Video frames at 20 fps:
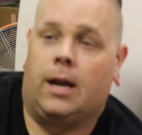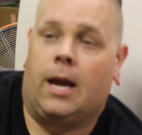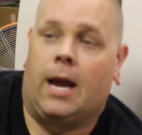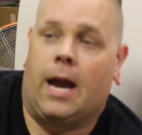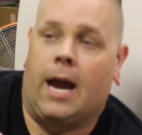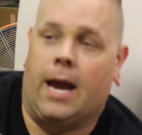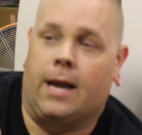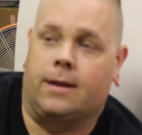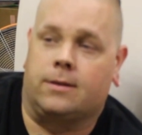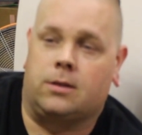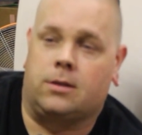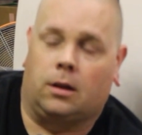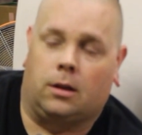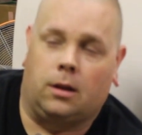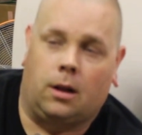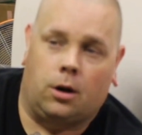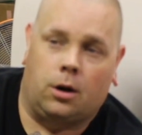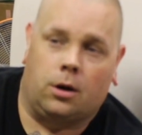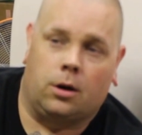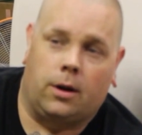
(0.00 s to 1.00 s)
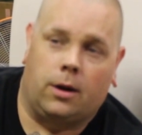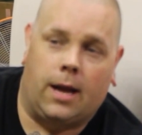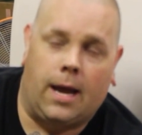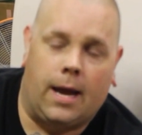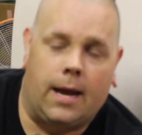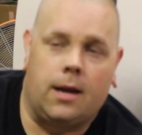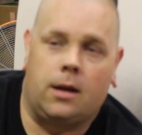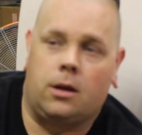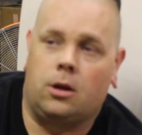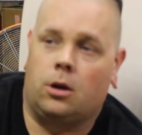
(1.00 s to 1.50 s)
and to learn,
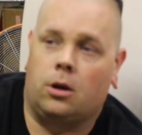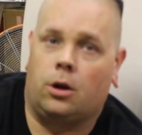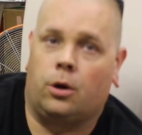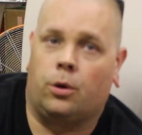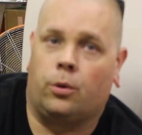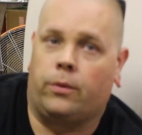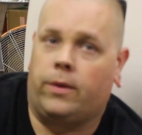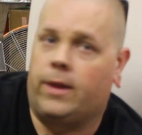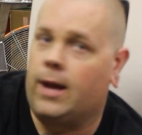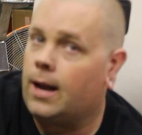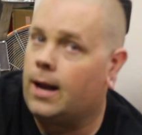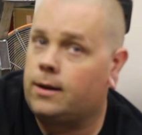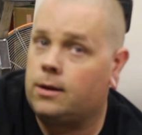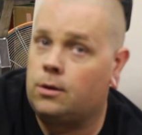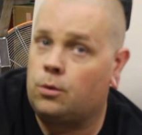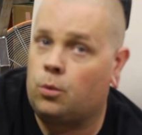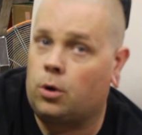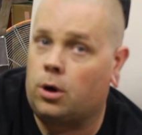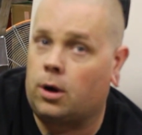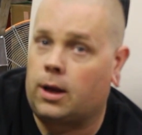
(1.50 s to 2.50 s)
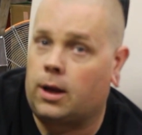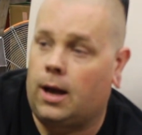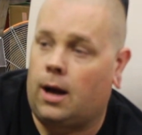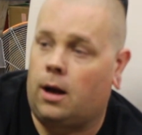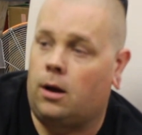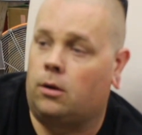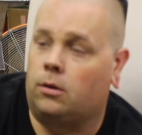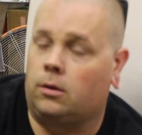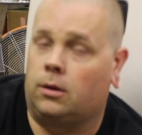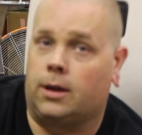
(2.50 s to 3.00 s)
hey, you know, that didn't work
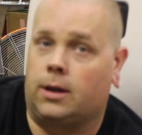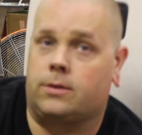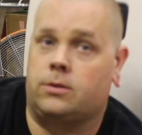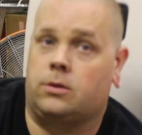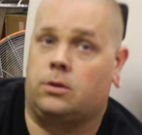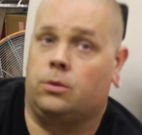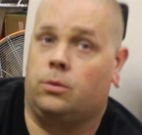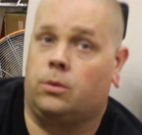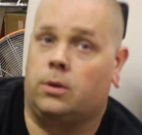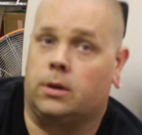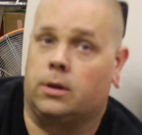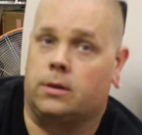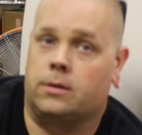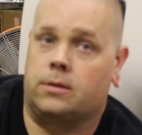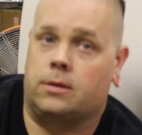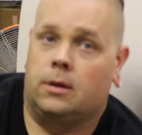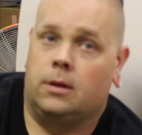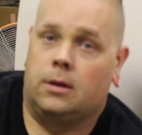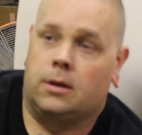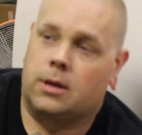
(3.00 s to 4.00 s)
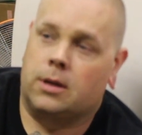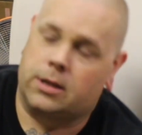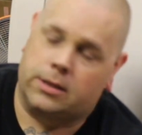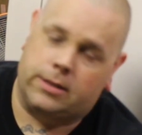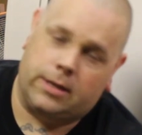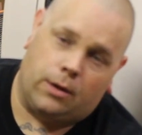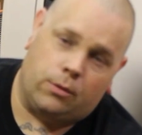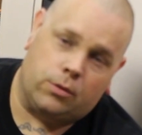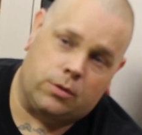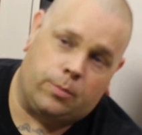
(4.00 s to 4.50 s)
out, let's do this. Because
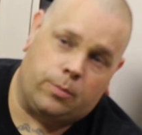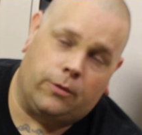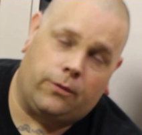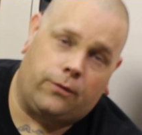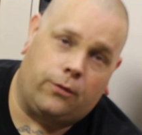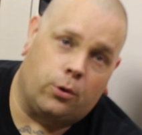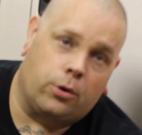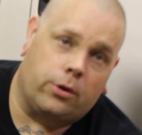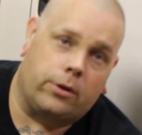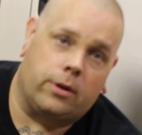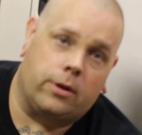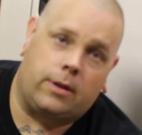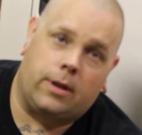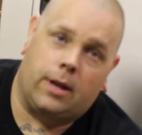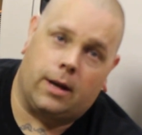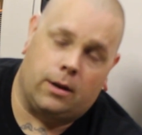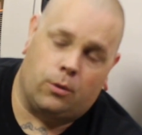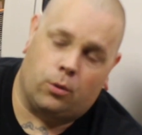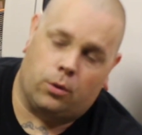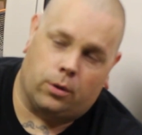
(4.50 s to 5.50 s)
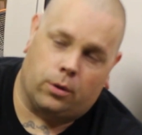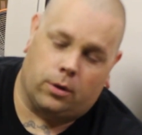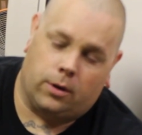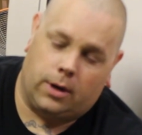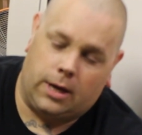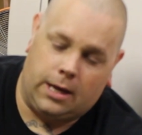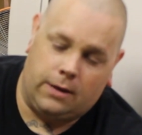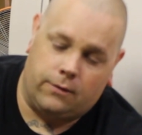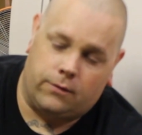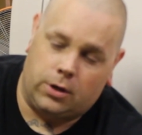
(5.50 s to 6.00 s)
that was before that they were
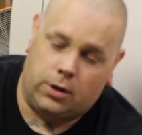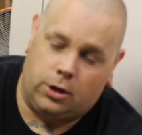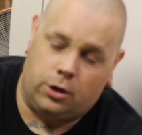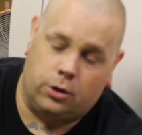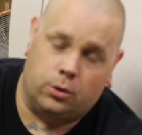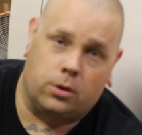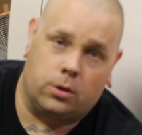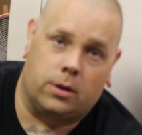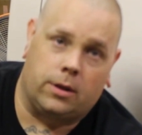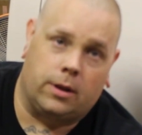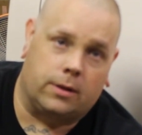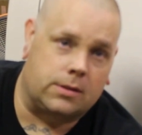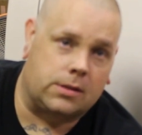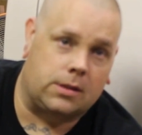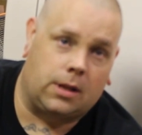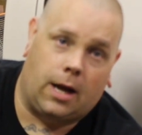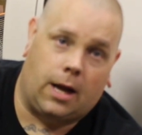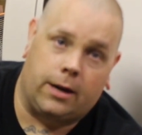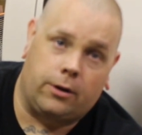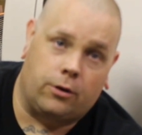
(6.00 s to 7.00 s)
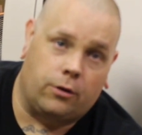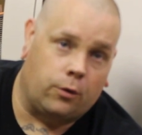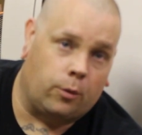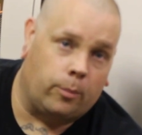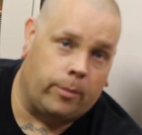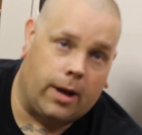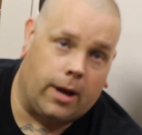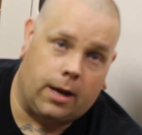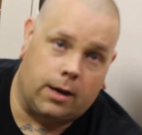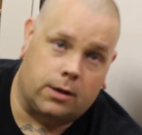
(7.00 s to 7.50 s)
even doing the slide over
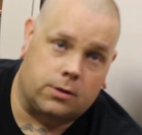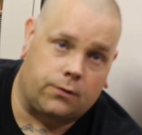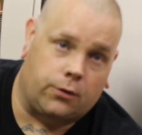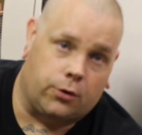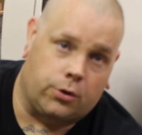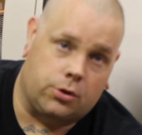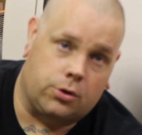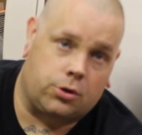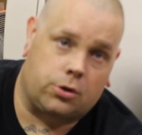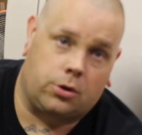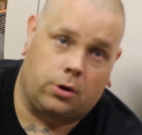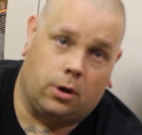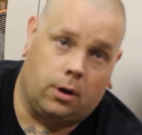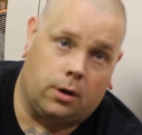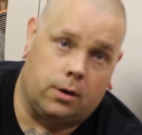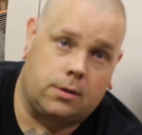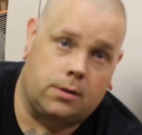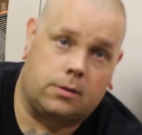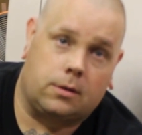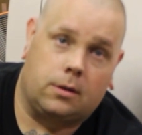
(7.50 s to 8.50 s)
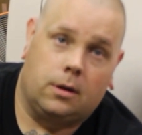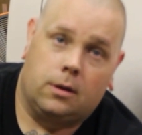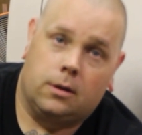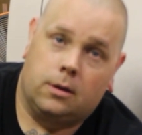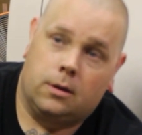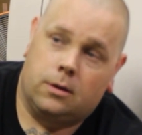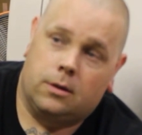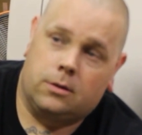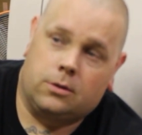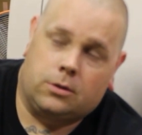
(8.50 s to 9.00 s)
bags for the struts.
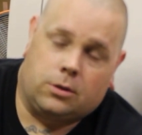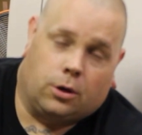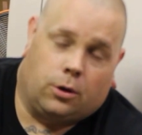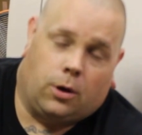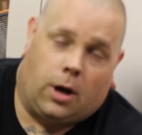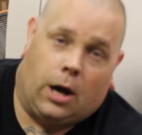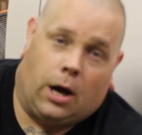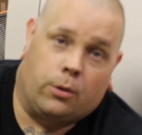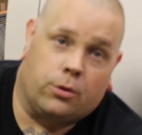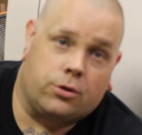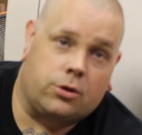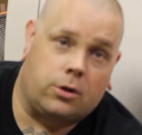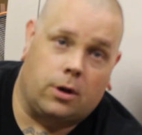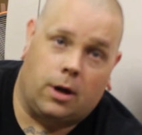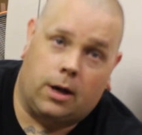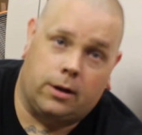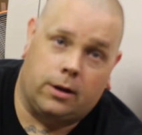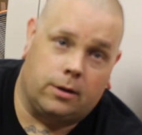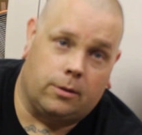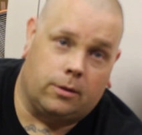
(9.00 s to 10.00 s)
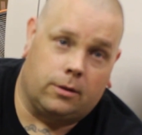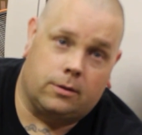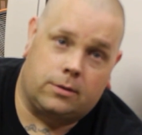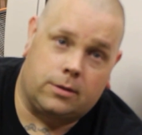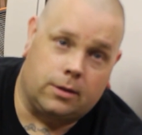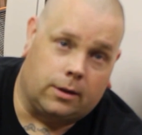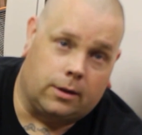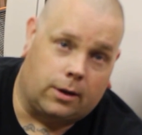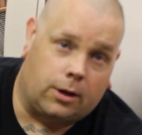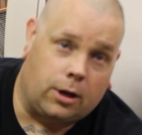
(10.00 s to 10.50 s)
So I was trying
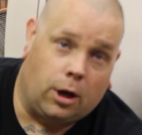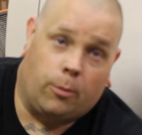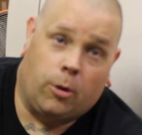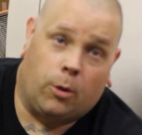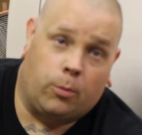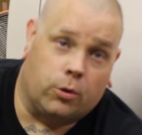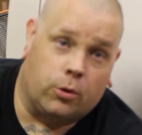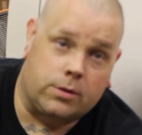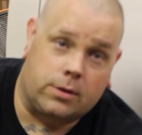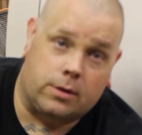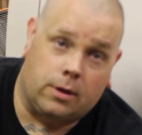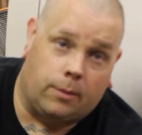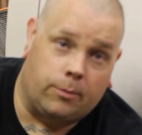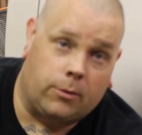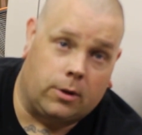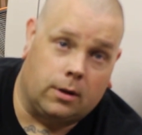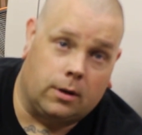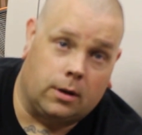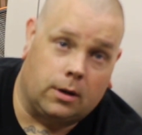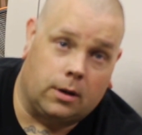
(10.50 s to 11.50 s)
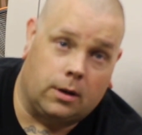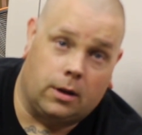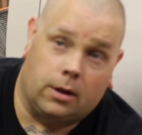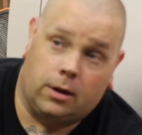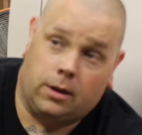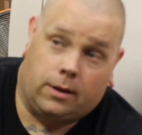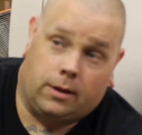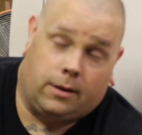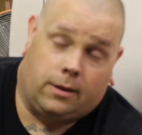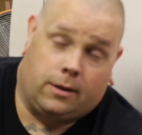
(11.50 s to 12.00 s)
to come up with something
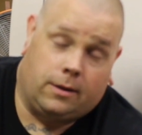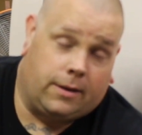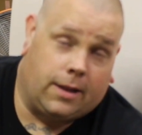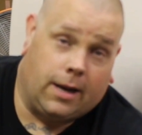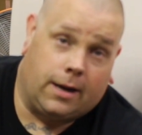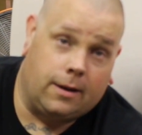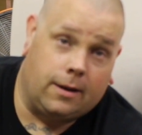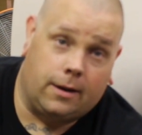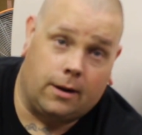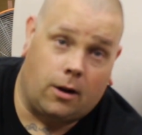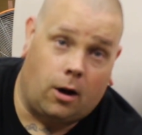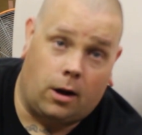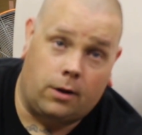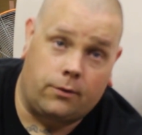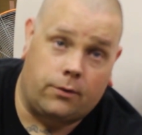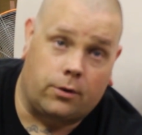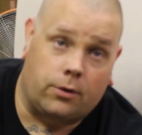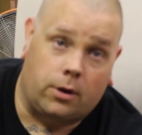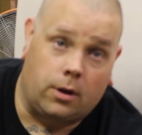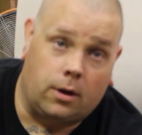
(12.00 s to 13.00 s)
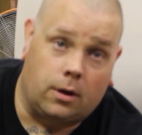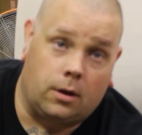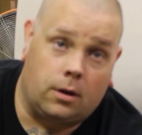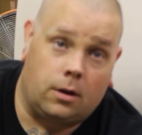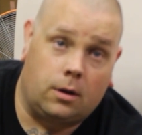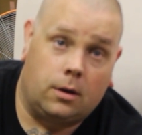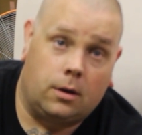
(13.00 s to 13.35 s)
that they didn't offer yet.